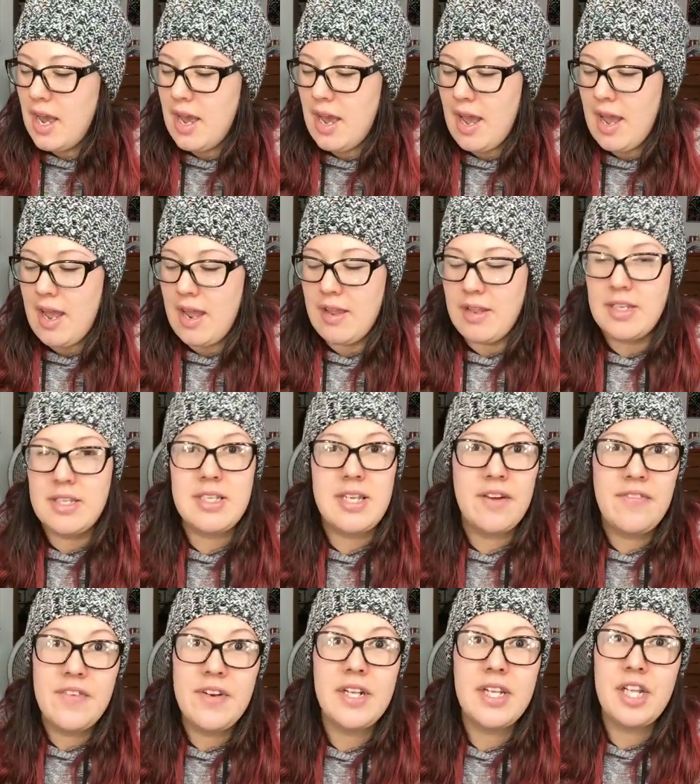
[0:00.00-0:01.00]
I
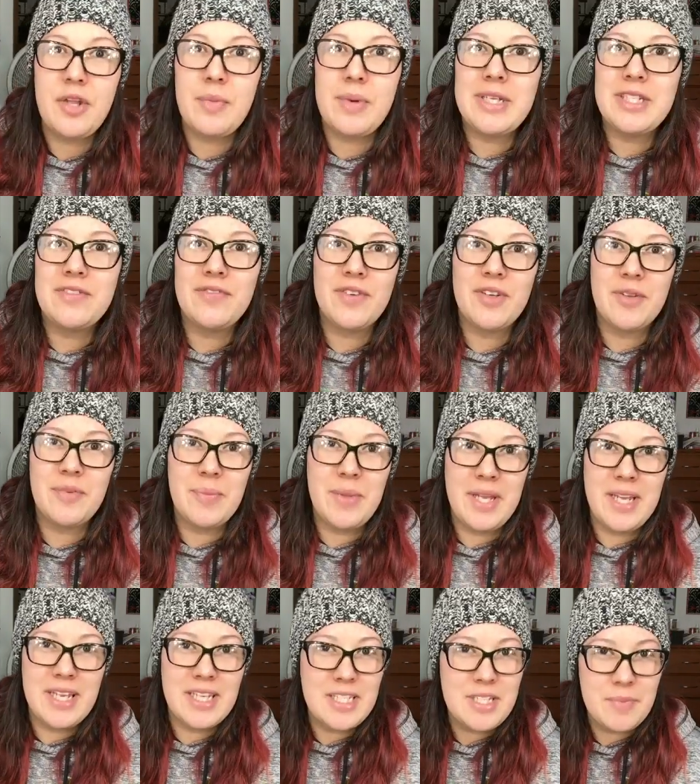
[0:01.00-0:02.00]
definitely miss
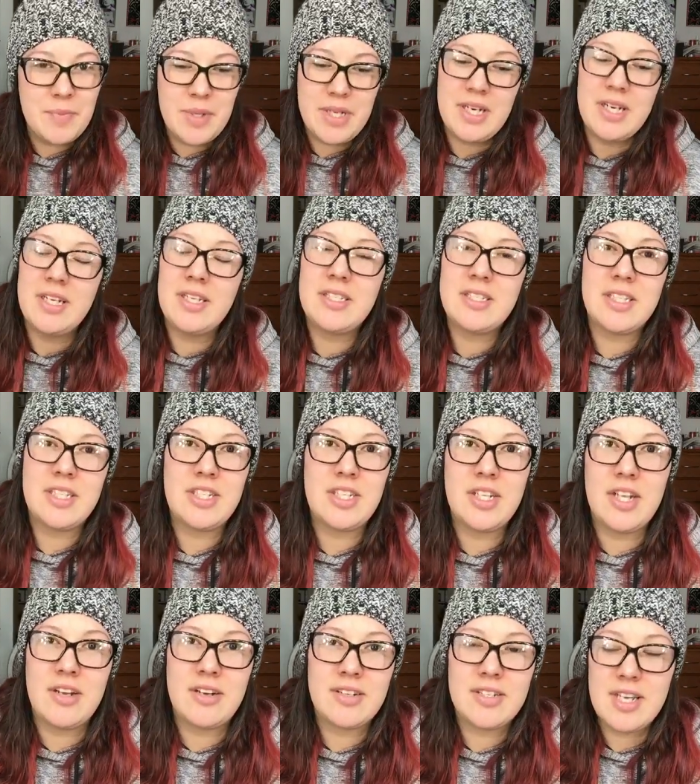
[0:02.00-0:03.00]
filming. It's been such
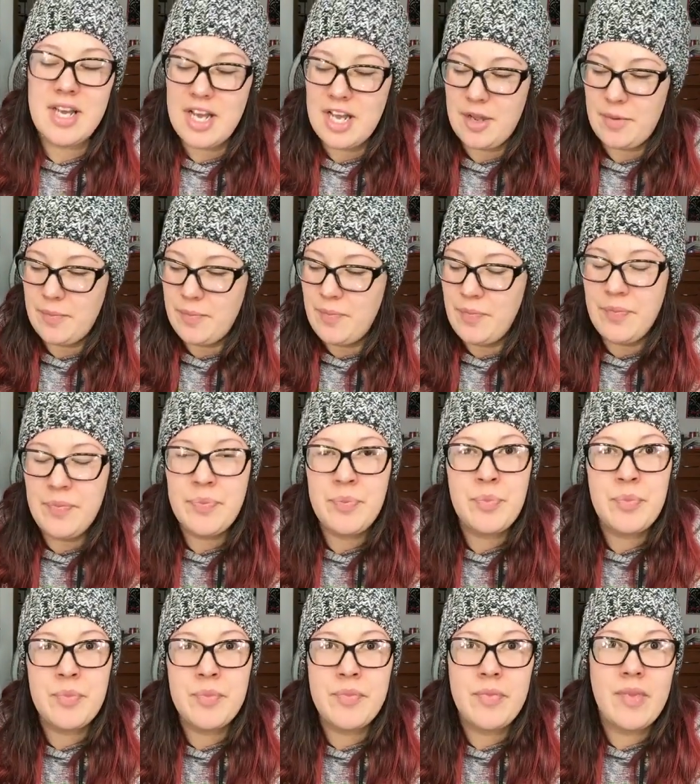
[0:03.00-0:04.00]
a long time.
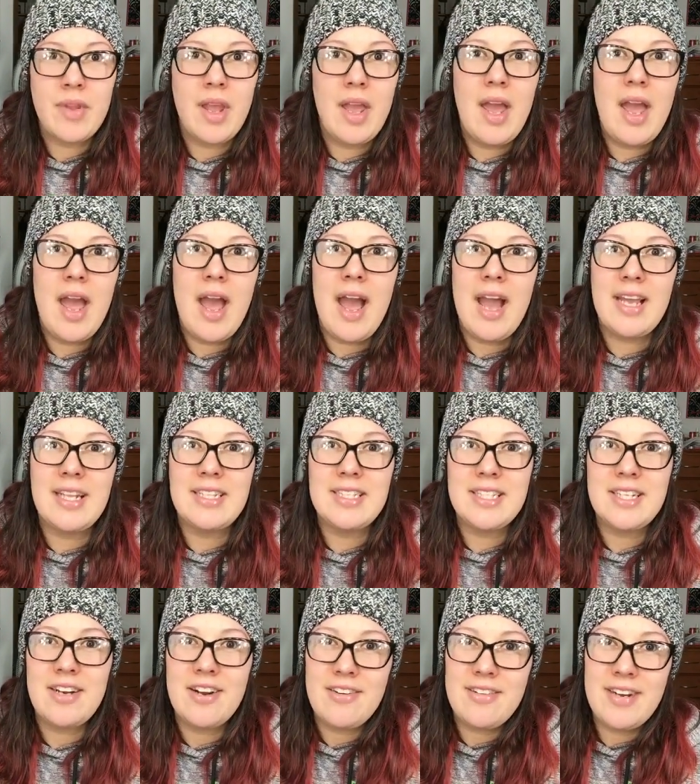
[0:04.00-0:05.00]
I
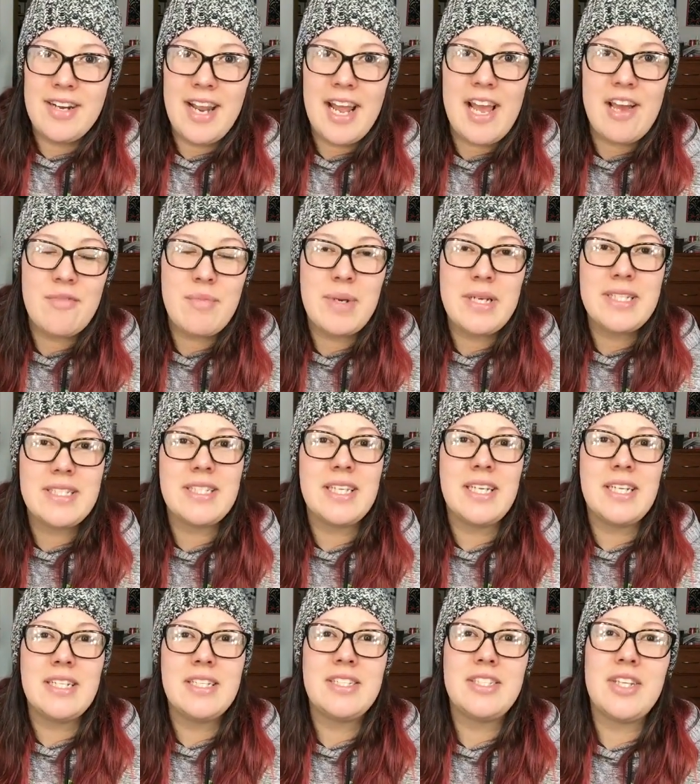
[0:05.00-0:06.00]
did already have my
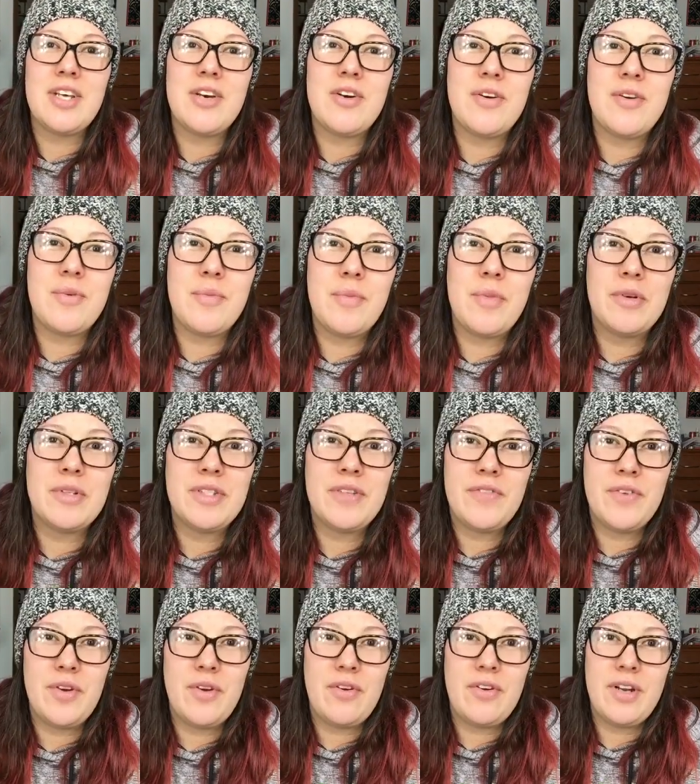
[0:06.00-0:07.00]
son, so most
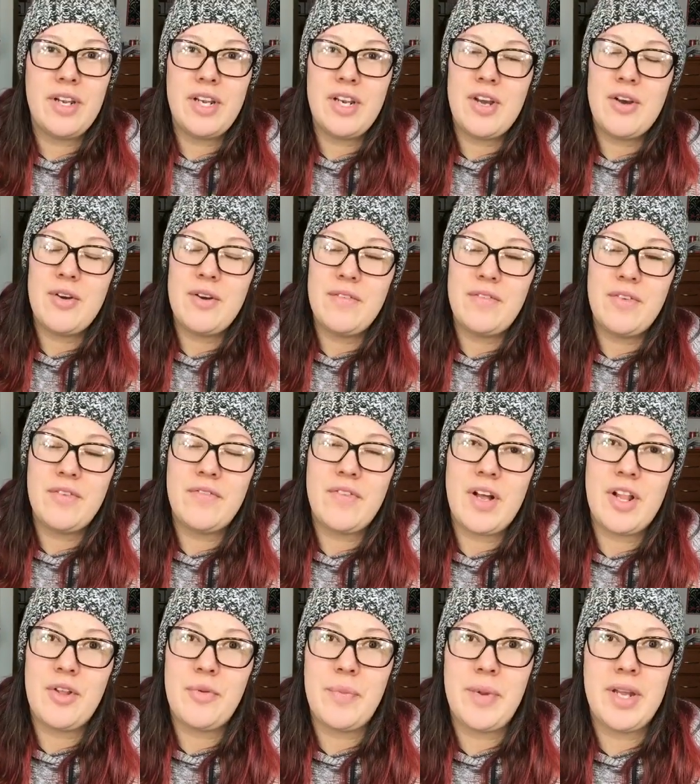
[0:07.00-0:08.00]
of you already know if you
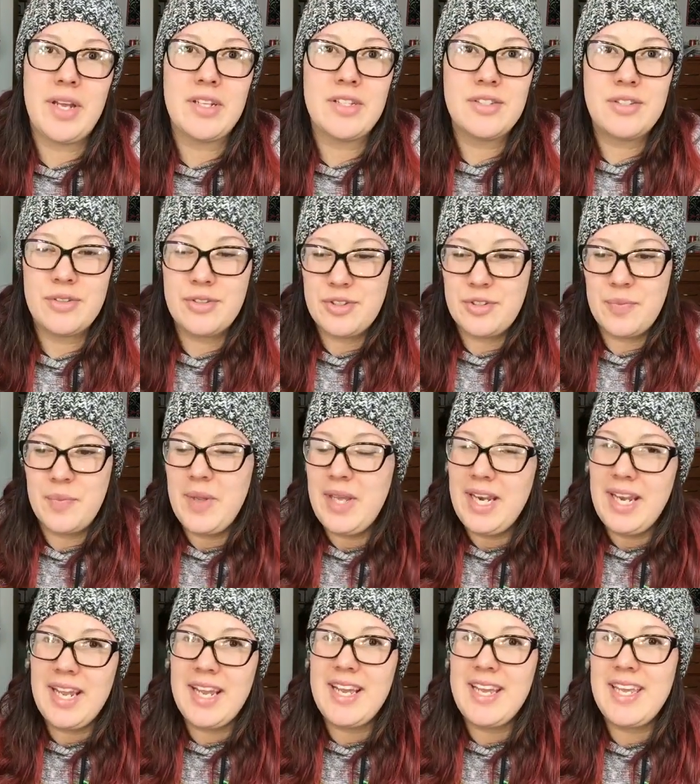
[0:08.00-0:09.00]
follow me on social
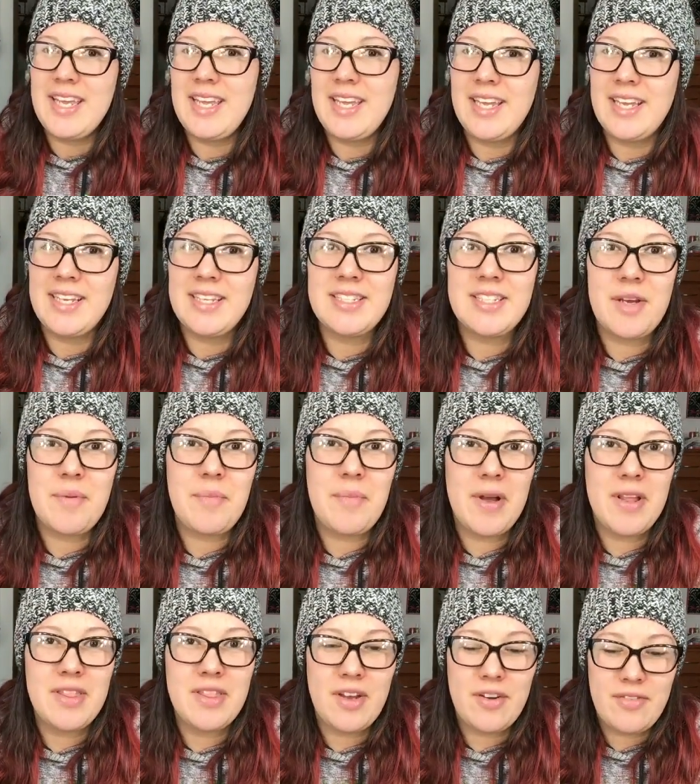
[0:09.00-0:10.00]
media. He is a
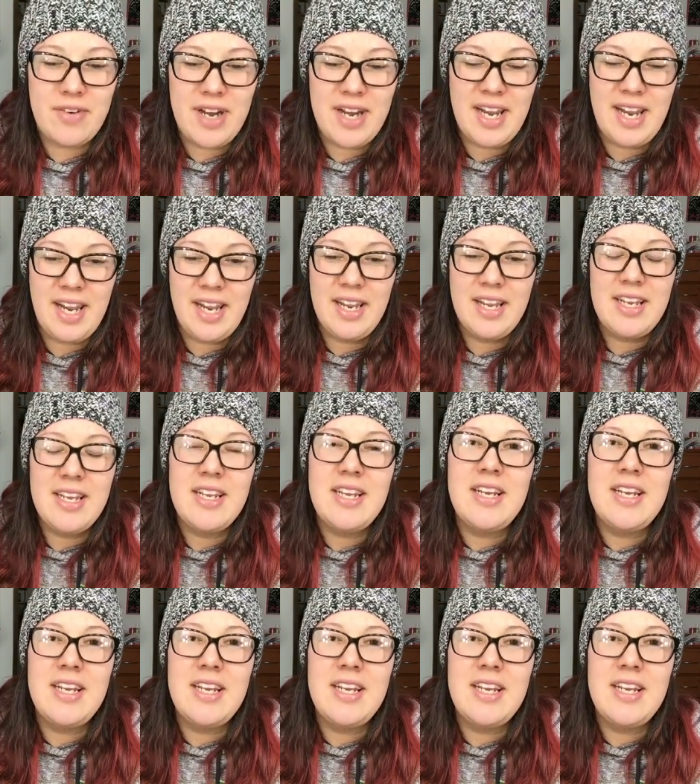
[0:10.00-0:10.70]
month already.